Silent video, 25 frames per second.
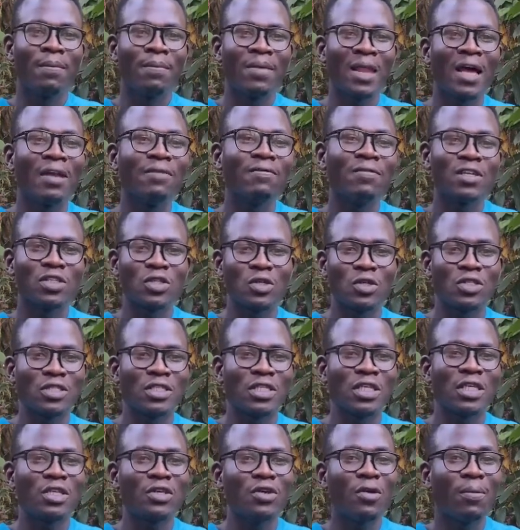Blood
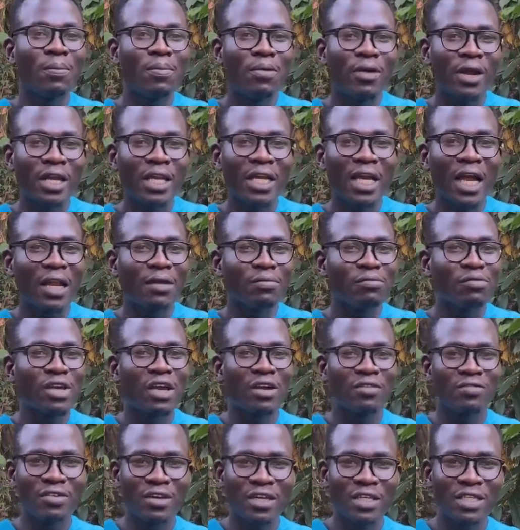vessels in your brain can
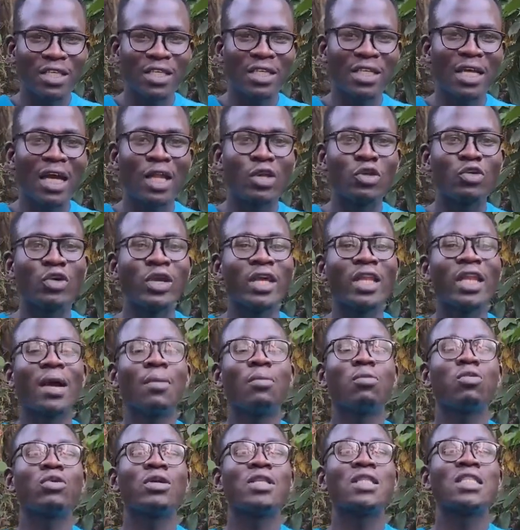be affected and you end
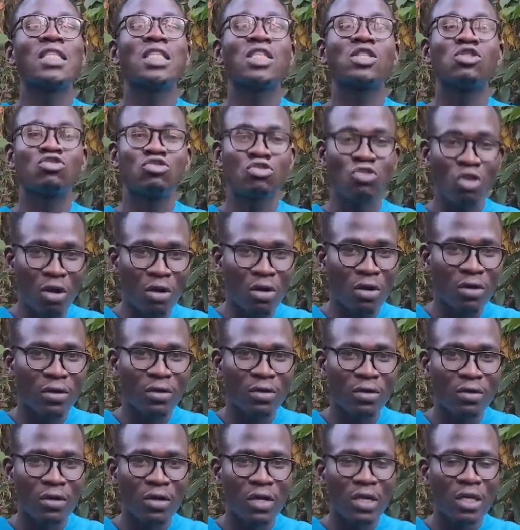up with
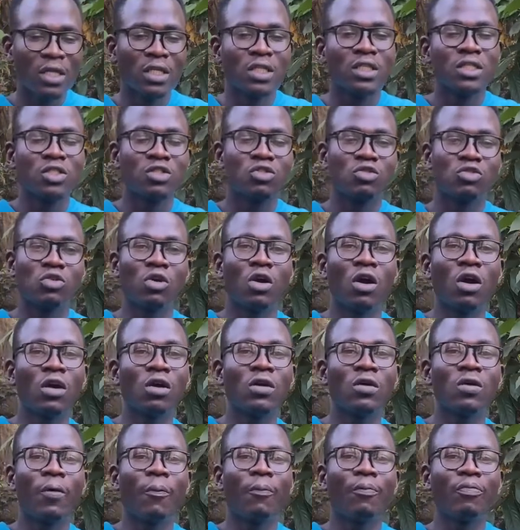stroke.
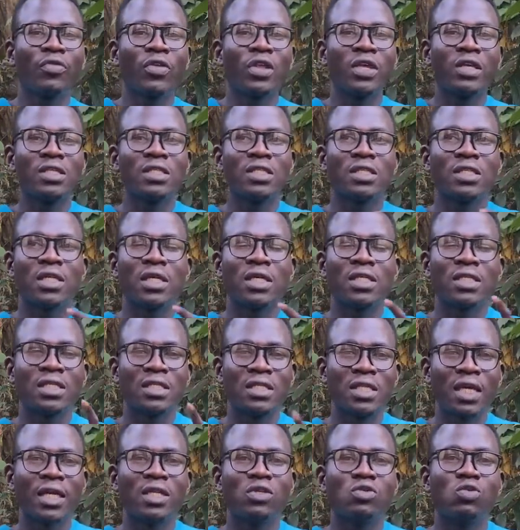Stroke is a
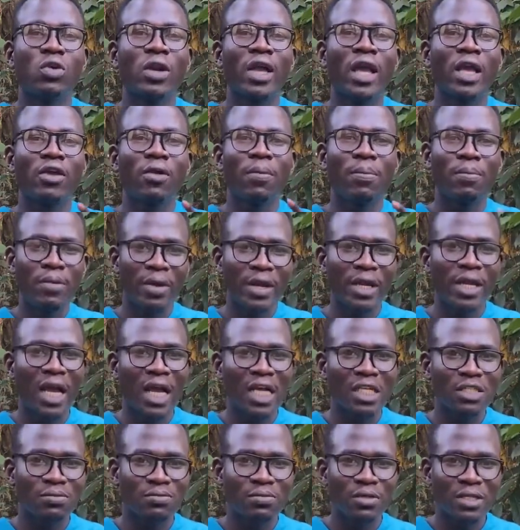state where your brain
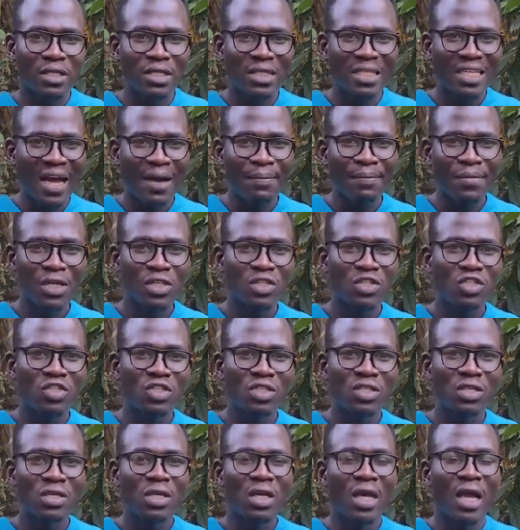has been
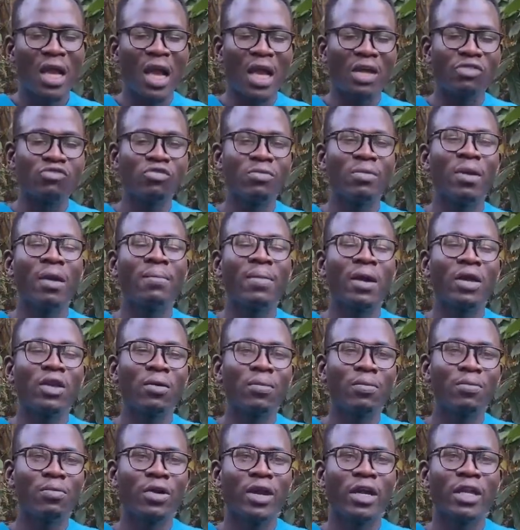damaged, and remember,
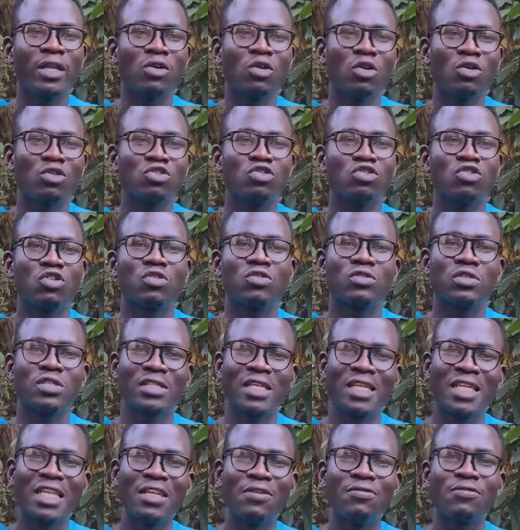your brain
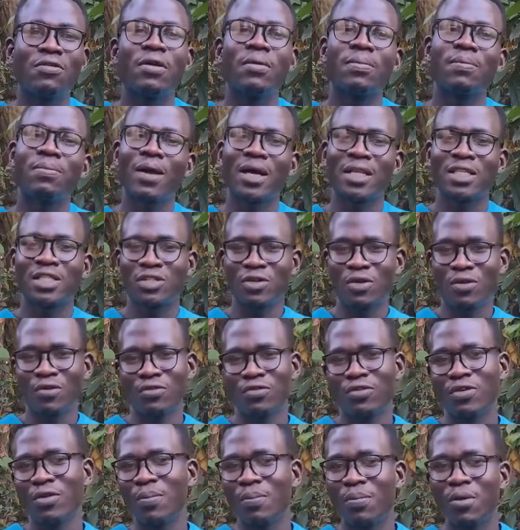controls the different parts
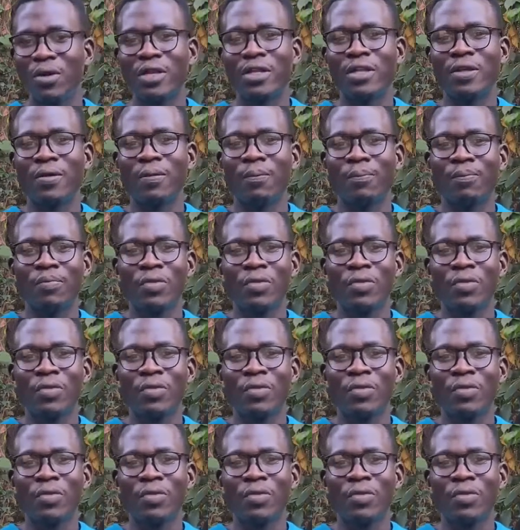of your body.